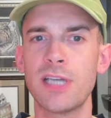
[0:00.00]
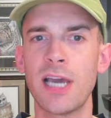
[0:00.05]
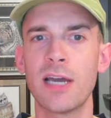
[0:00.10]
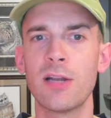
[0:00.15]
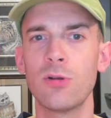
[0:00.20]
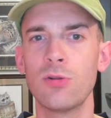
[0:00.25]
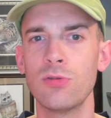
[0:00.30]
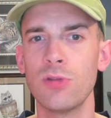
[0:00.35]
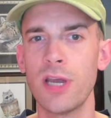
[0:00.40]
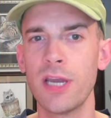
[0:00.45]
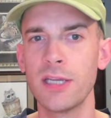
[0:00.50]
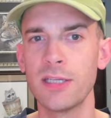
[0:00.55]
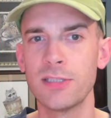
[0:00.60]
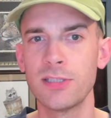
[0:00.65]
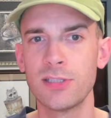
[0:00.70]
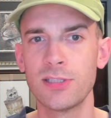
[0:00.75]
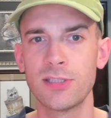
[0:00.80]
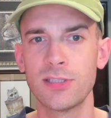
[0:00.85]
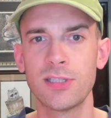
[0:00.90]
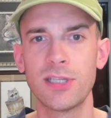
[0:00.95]
kettle
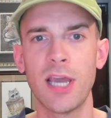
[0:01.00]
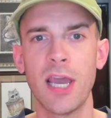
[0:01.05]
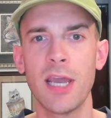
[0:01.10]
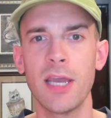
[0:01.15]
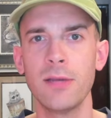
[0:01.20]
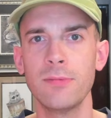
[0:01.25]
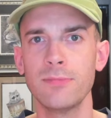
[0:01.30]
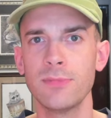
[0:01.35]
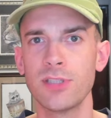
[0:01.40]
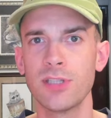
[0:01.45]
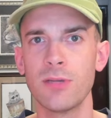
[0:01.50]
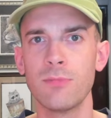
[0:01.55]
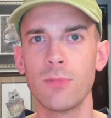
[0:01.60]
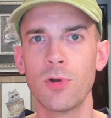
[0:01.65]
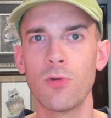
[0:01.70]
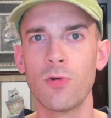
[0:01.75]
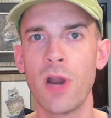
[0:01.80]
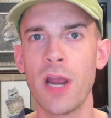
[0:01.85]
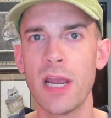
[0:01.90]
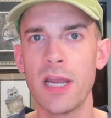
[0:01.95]
lakes, kames, and
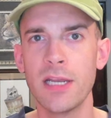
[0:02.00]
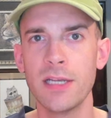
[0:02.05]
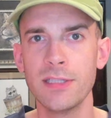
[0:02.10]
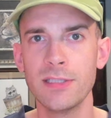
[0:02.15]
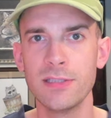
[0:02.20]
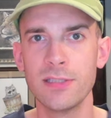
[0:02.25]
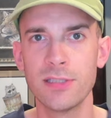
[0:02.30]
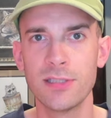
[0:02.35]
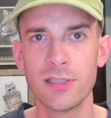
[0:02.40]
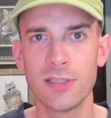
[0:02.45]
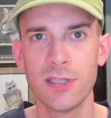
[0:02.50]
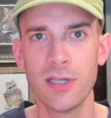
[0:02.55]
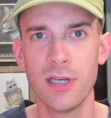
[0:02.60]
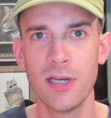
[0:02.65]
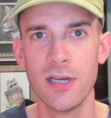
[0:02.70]
moraines.